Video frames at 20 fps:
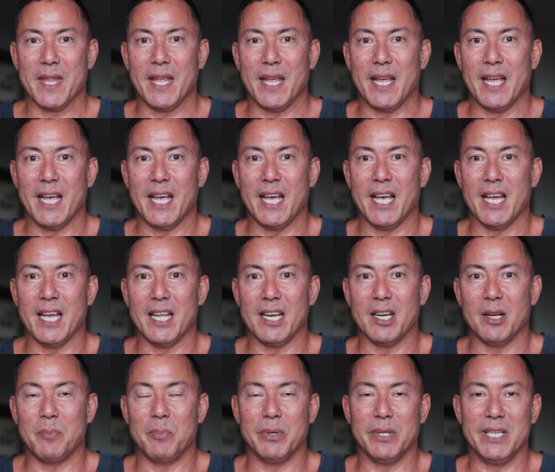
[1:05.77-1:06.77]
And
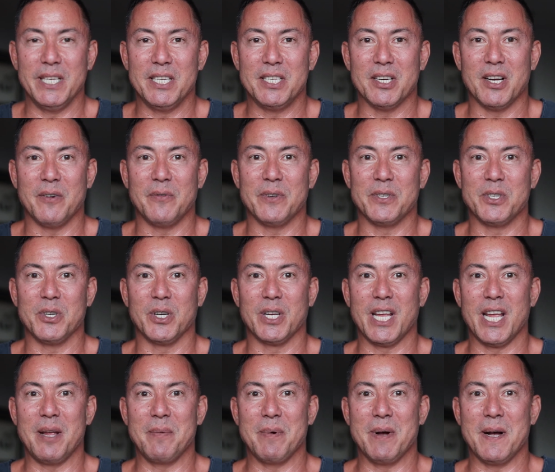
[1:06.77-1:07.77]
a police officer
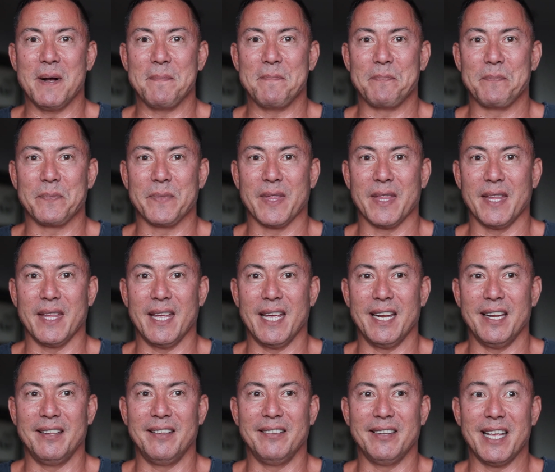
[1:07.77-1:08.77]
came up,
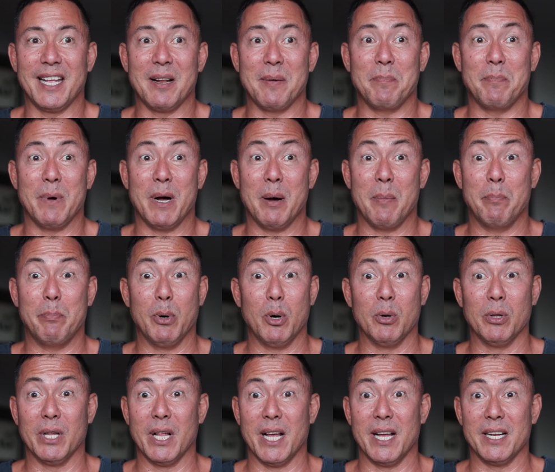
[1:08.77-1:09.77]
and this is at a
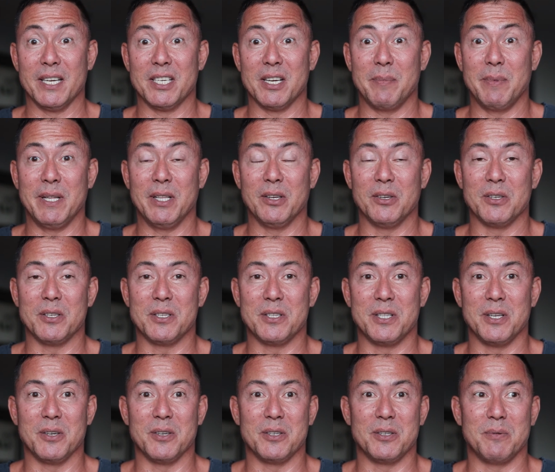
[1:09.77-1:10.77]
boat launch. I mean,
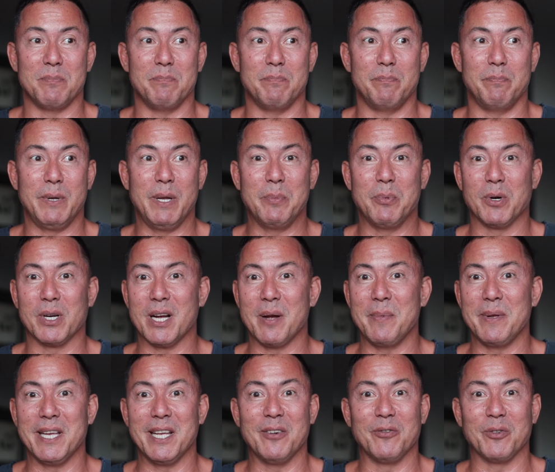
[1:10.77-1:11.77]
there's people
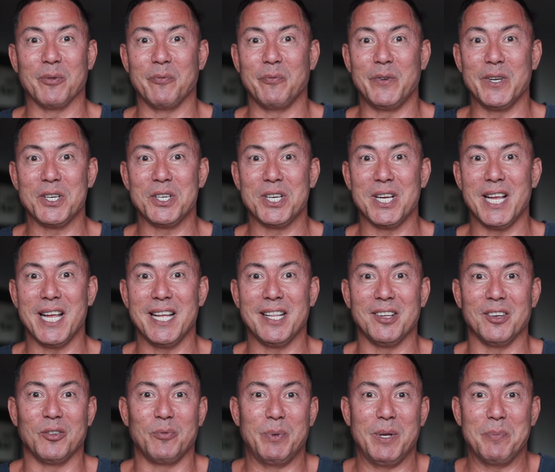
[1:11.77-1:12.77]
coming in from fishing,
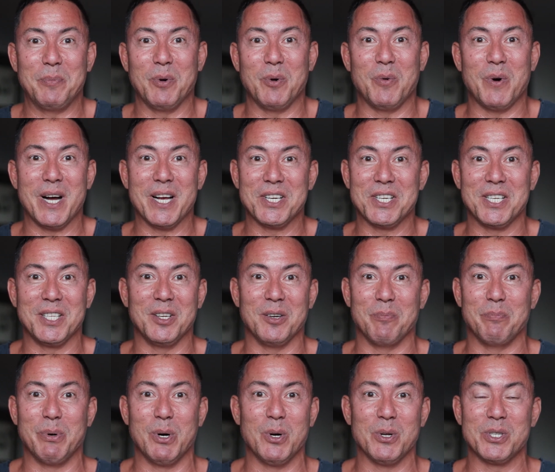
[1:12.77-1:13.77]
there's people washing their
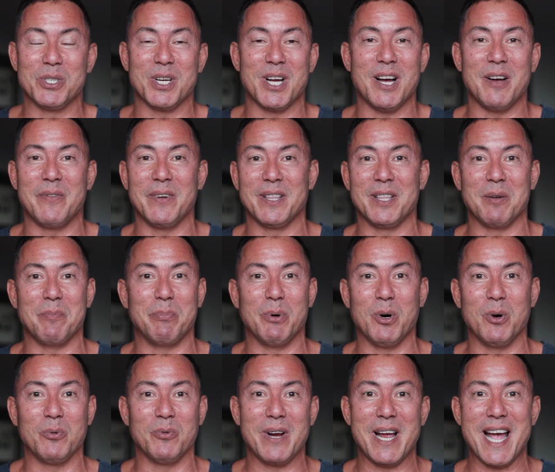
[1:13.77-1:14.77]
boats off at the
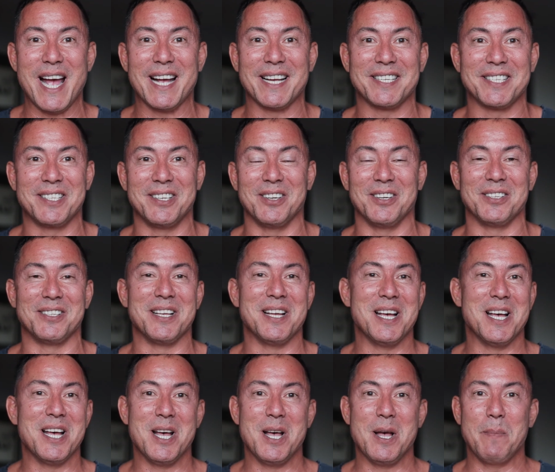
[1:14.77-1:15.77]
boat racks, there's
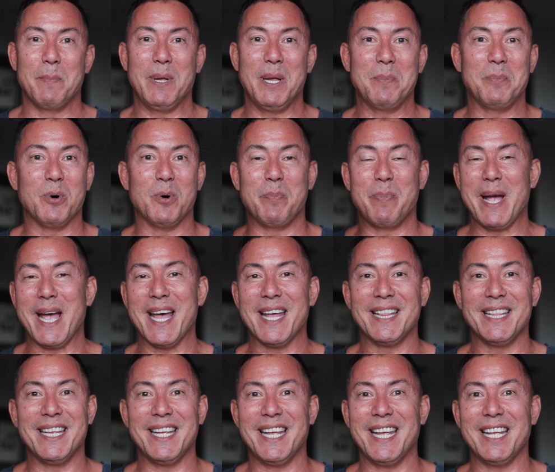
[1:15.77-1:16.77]
people
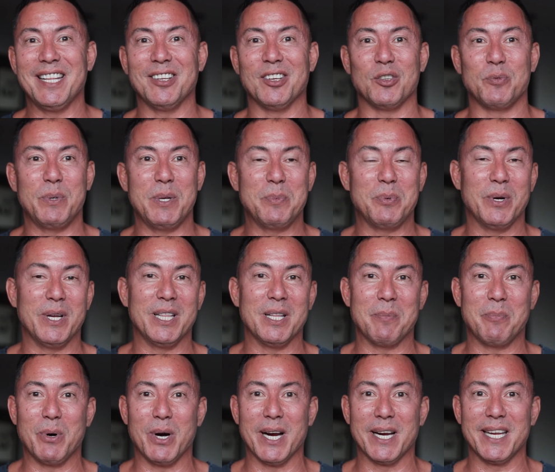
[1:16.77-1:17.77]
paddling, there's people in
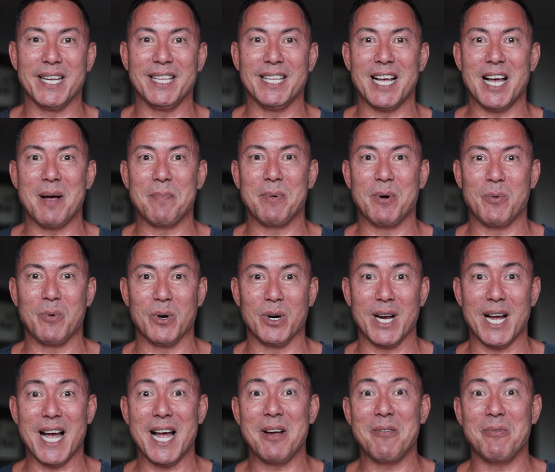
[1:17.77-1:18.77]
the parking lot, but
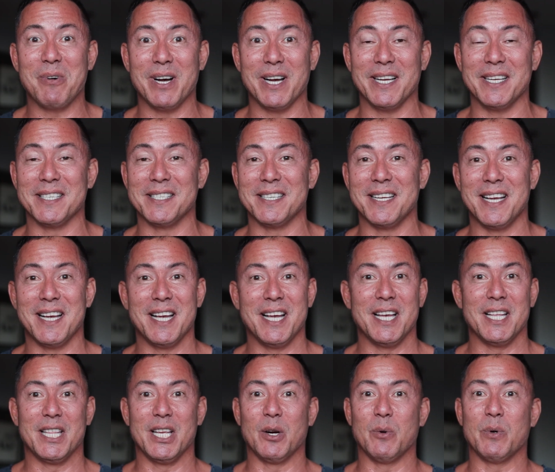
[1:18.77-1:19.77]
where I was,
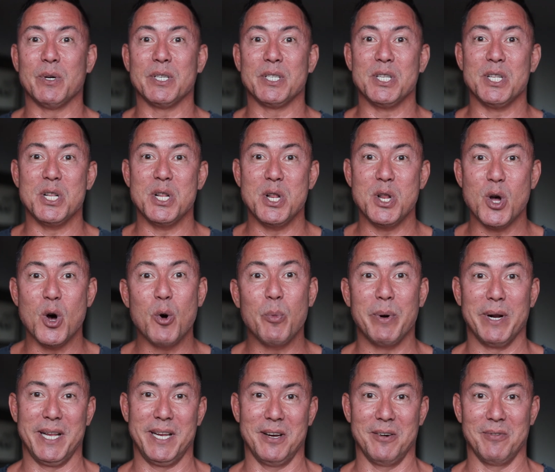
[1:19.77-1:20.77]
there was
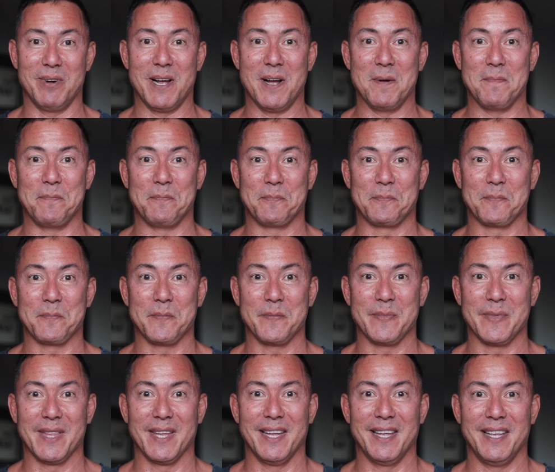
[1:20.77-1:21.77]
nobody around.
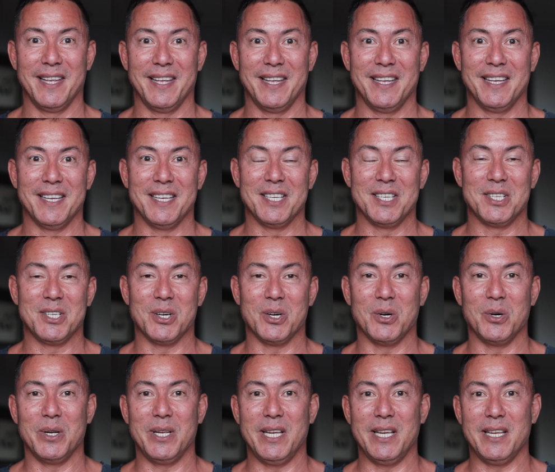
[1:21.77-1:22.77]

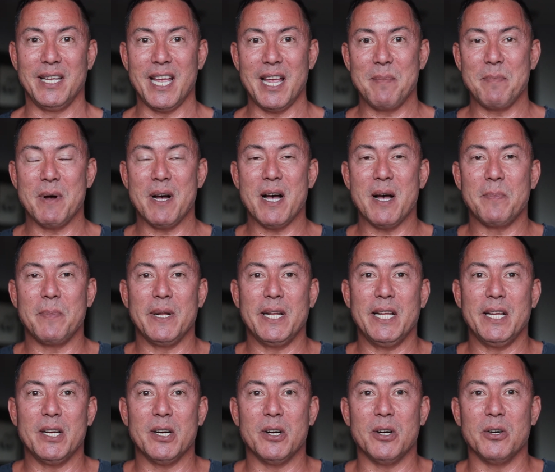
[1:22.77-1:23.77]
So he came up and
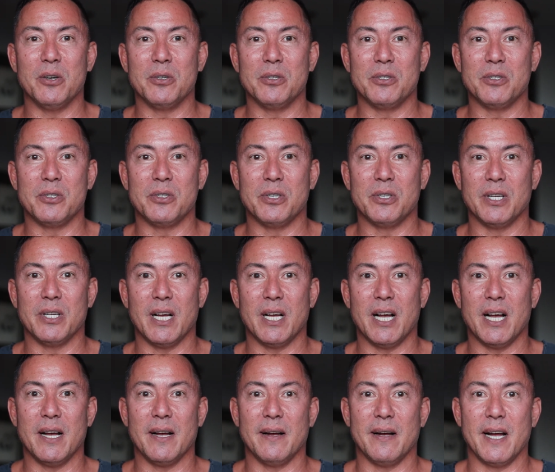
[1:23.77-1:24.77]
he goes,
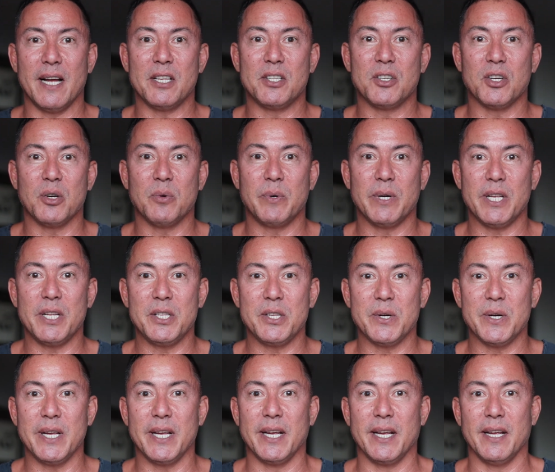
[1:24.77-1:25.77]
"Hi sir, what are you
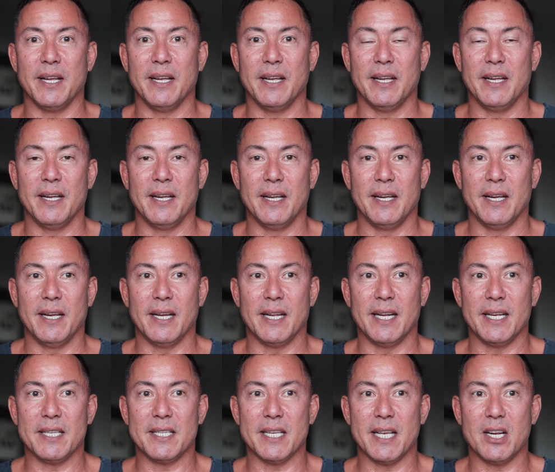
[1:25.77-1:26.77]
doing?" And
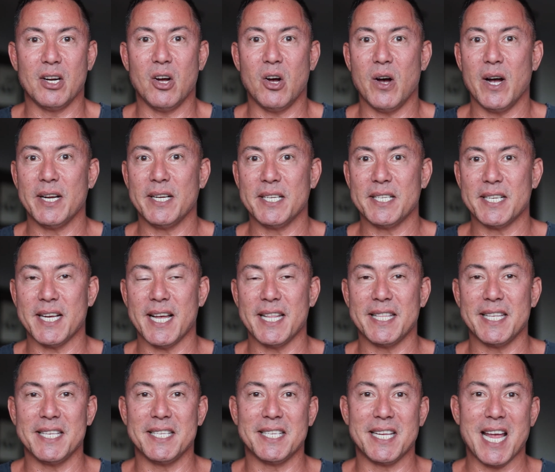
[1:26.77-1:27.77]
I said, "Oh, I just got
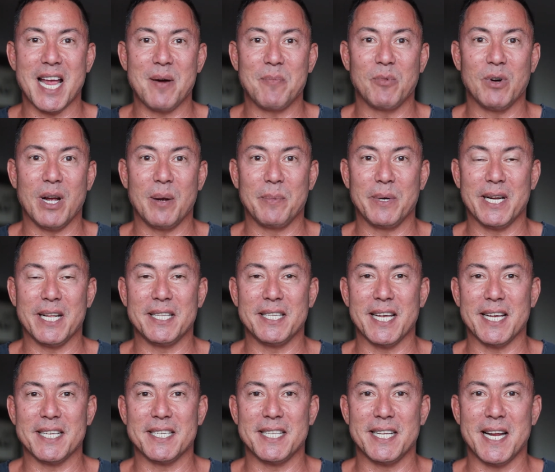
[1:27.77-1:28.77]
this camera, I'm gonna
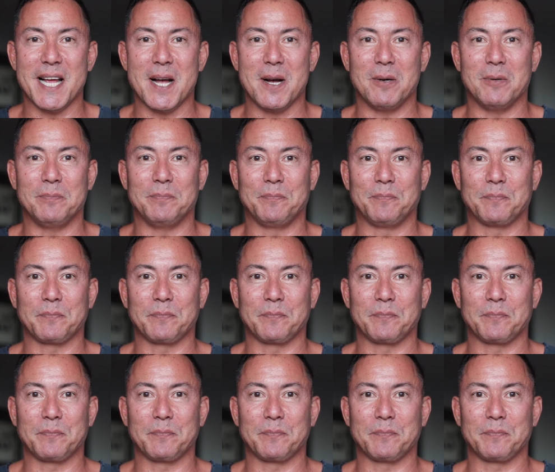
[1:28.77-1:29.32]
test it out."